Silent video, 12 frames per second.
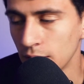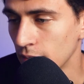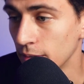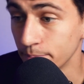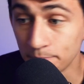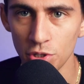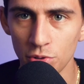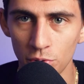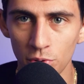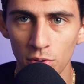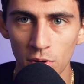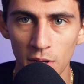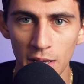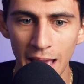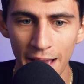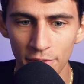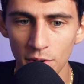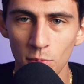But two,
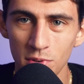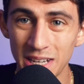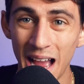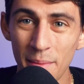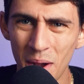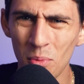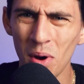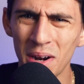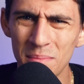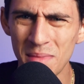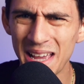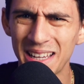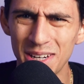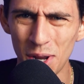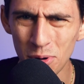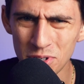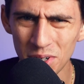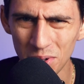every time I want to make a
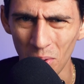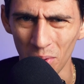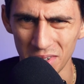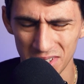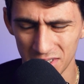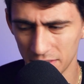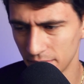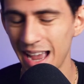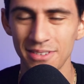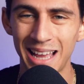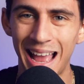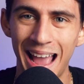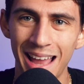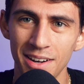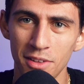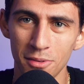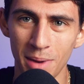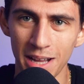Notion course, I have to add
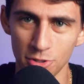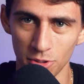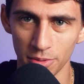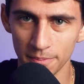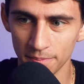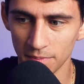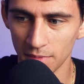another module.